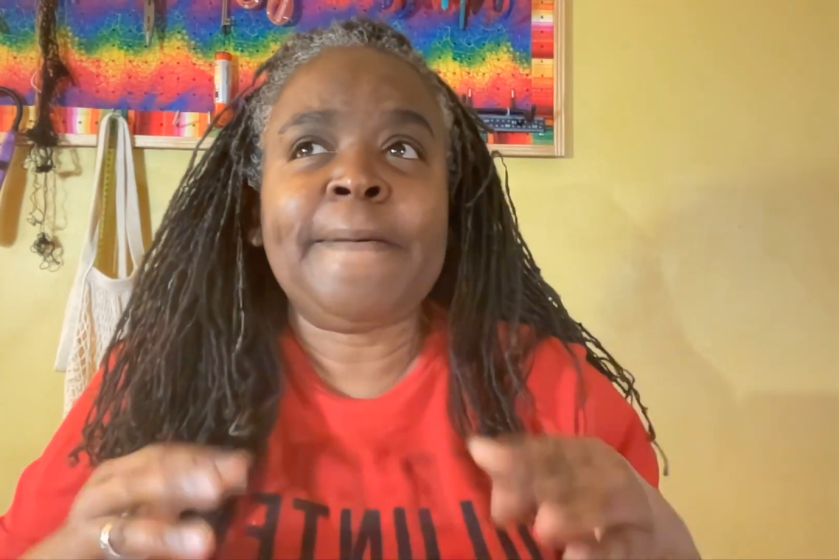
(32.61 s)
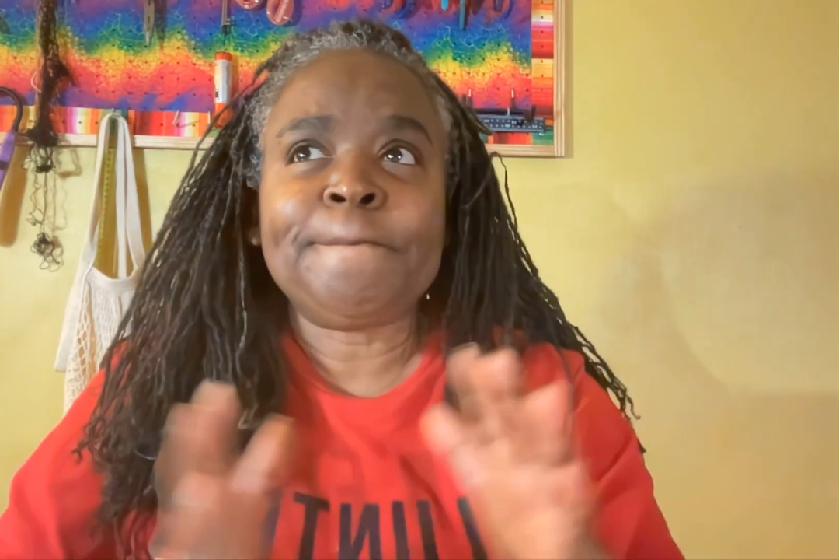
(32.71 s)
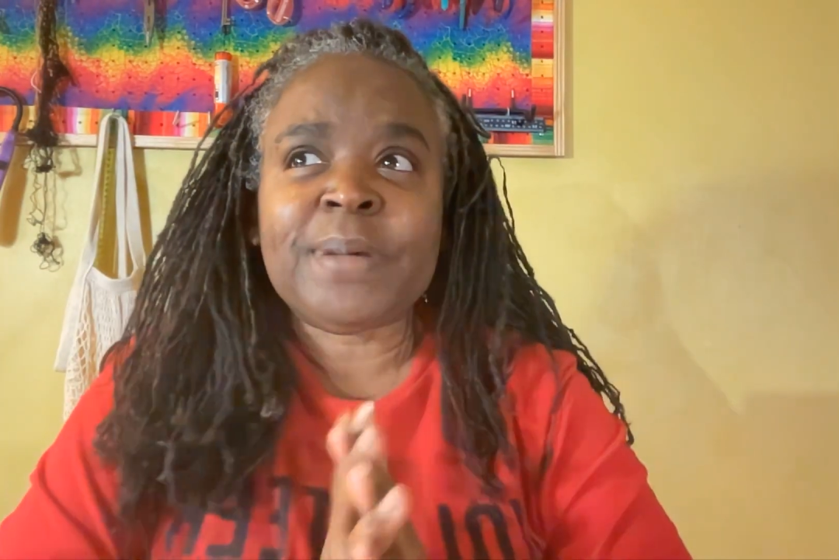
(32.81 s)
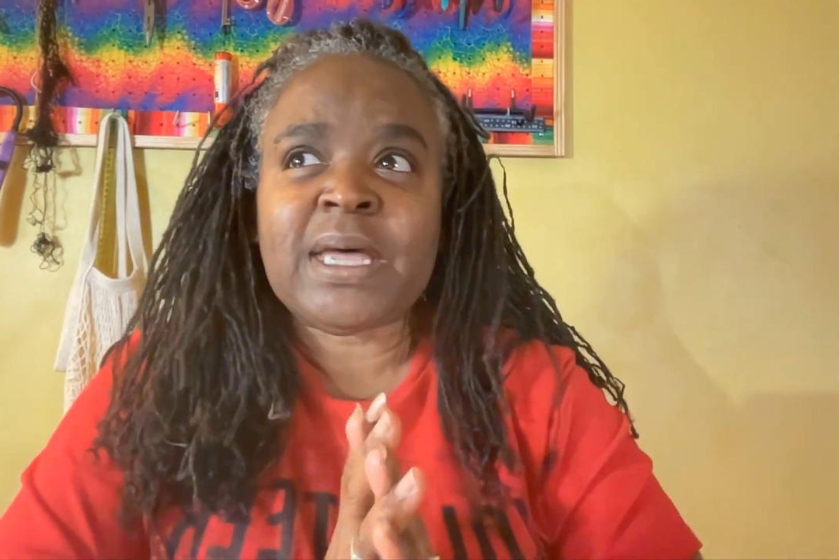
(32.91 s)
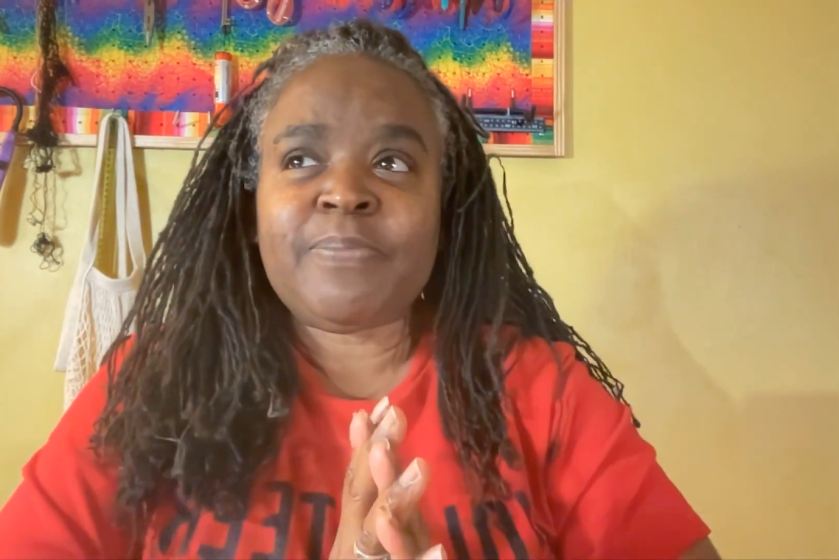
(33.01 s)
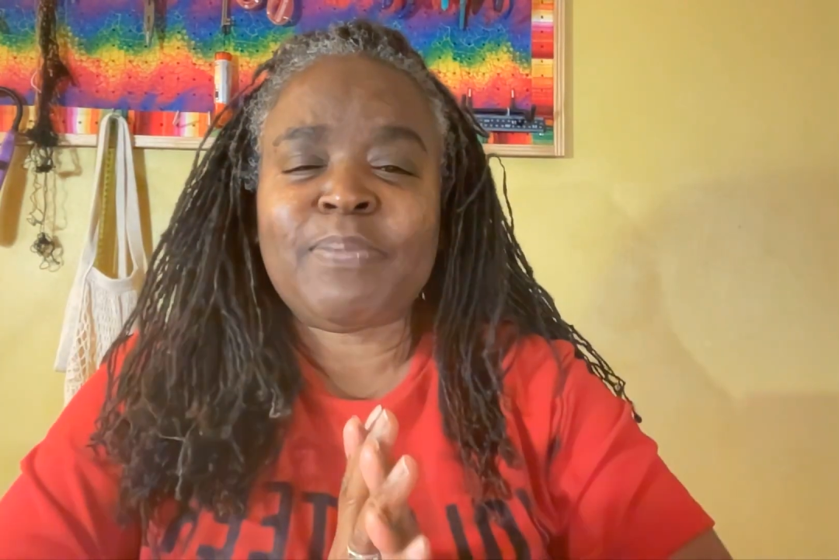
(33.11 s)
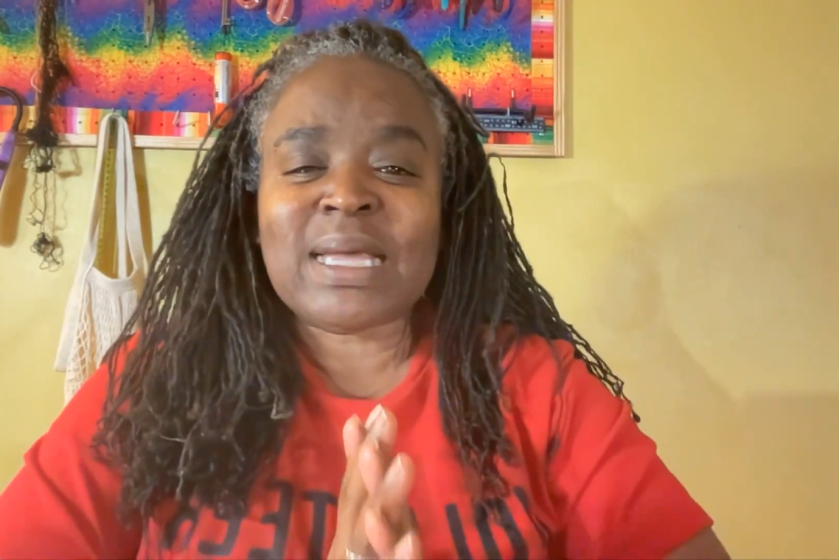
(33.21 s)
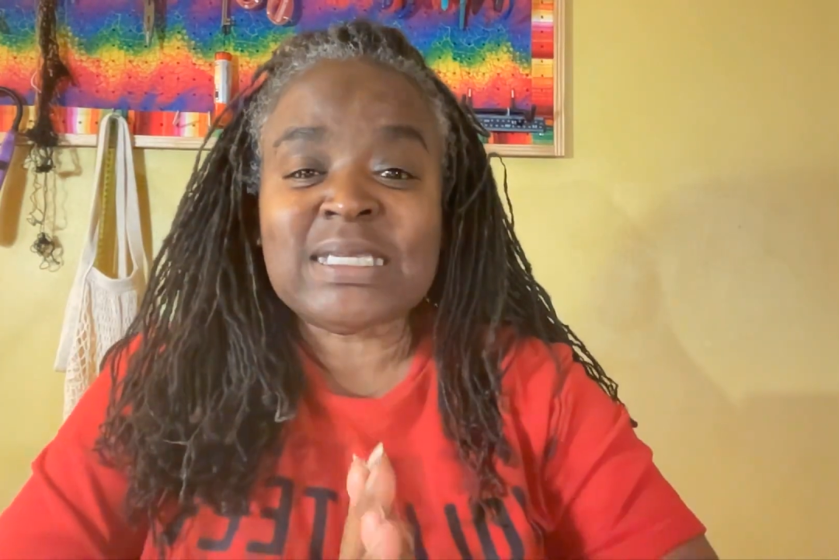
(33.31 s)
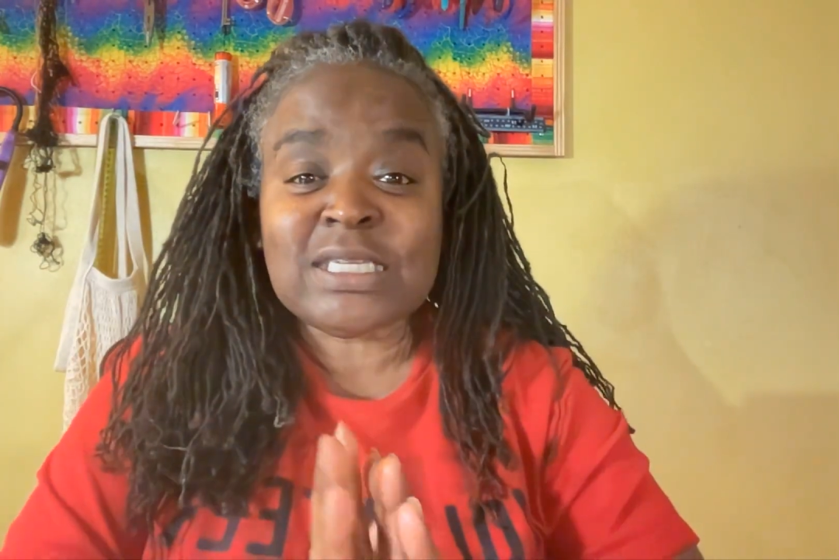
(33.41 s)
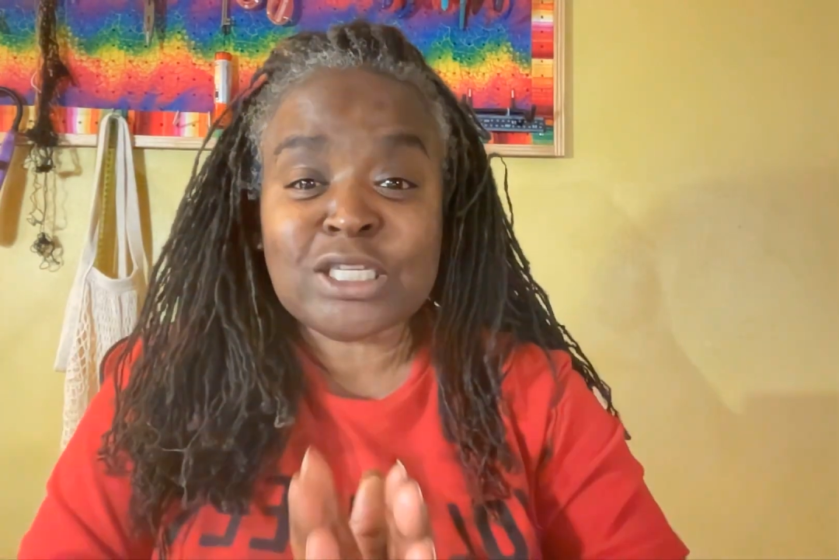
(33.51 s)
but
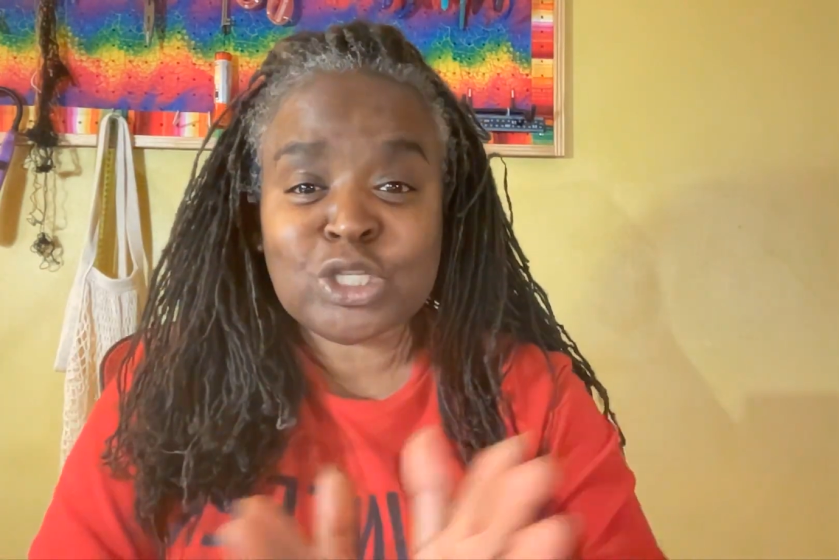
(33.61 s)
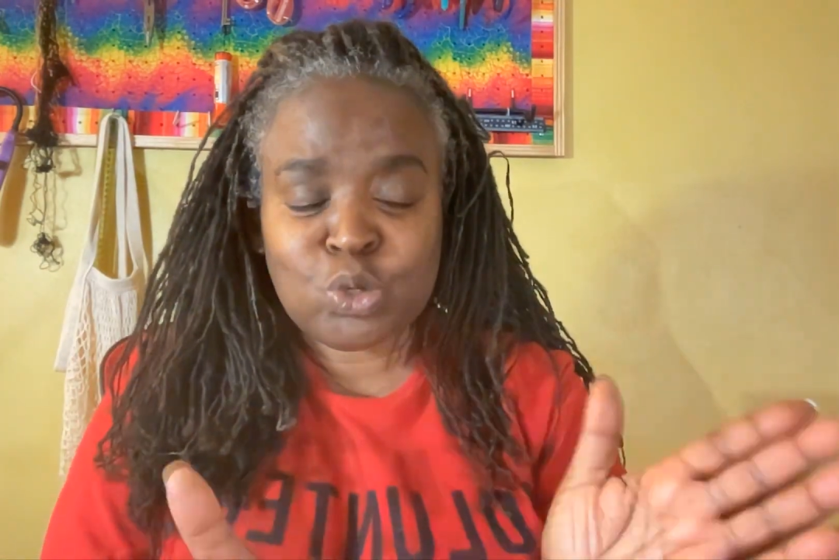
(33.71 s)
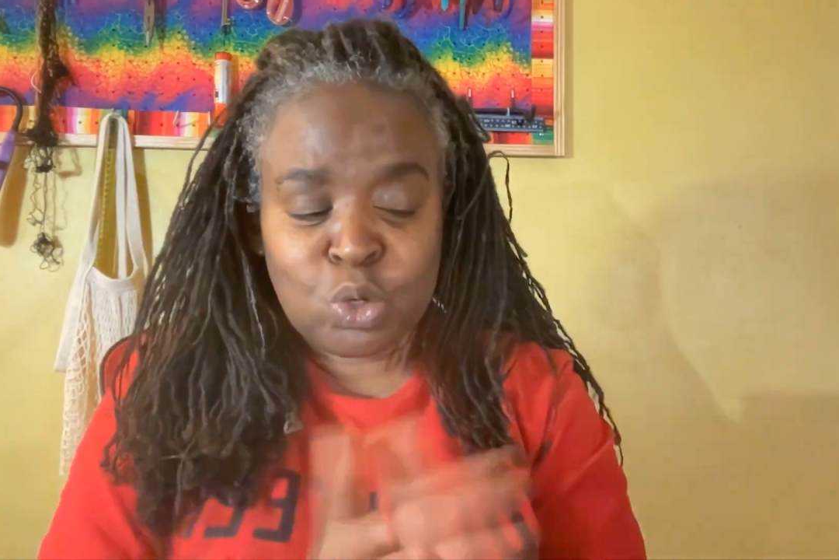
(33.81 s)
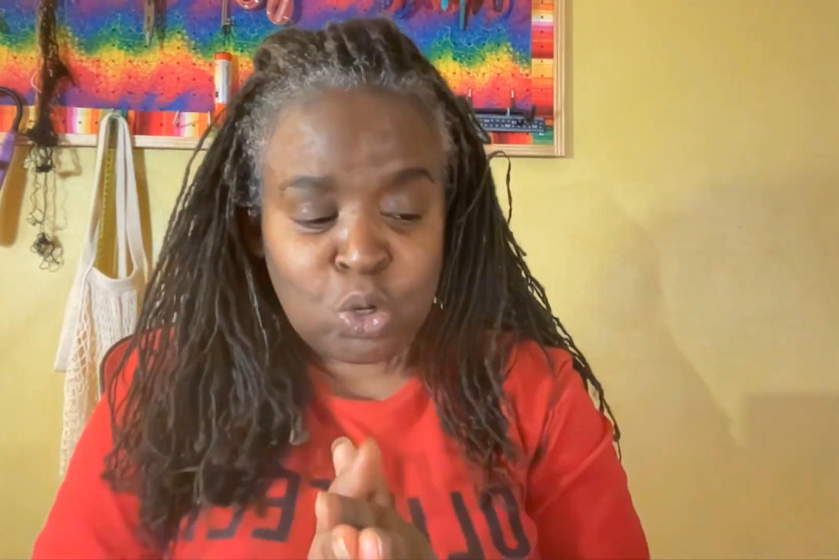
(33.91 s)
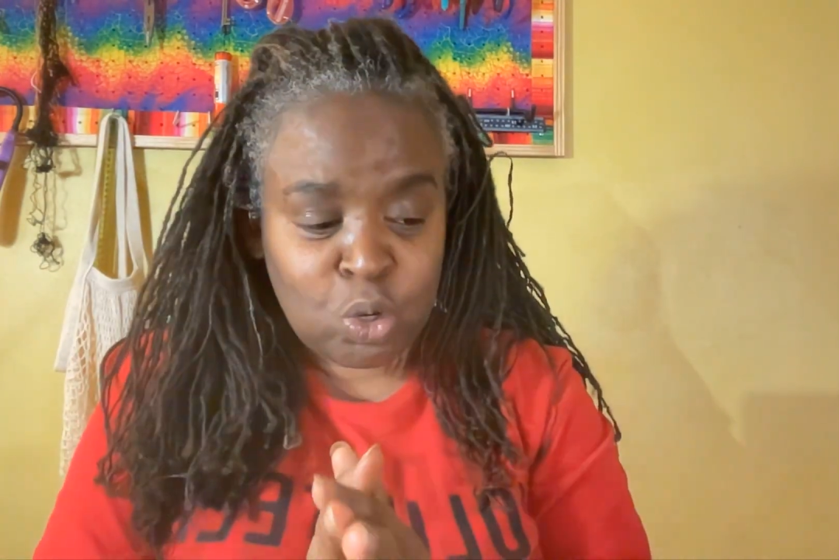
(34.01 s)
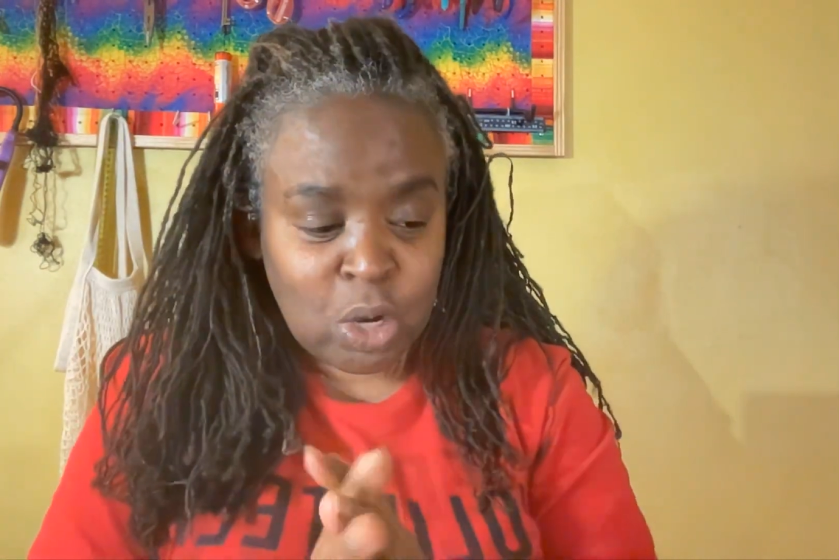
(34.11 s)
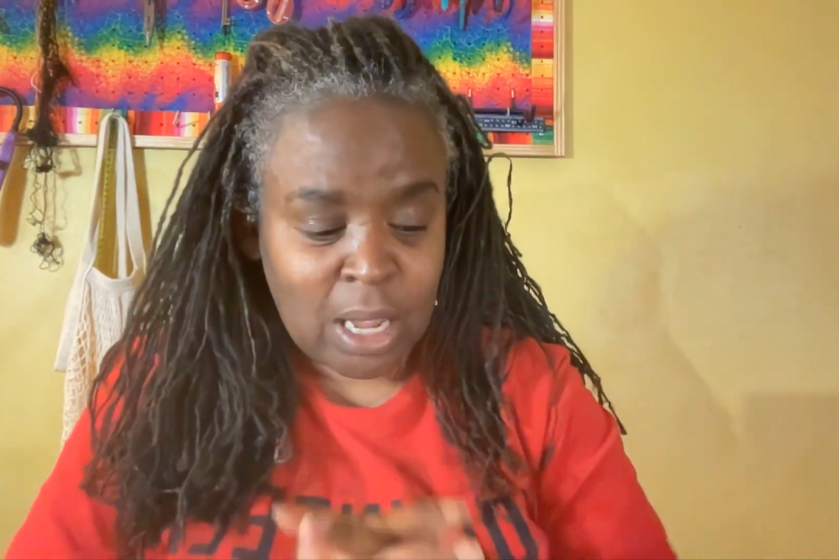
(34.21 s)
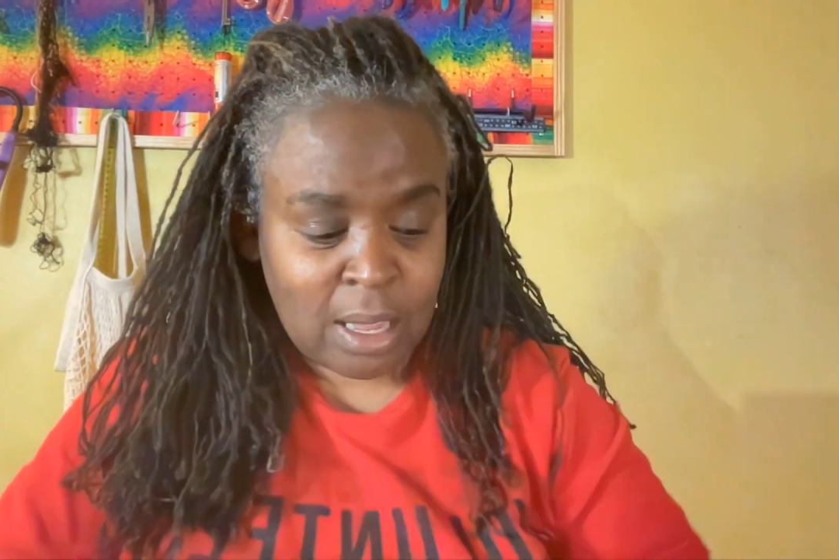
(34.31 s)
my sister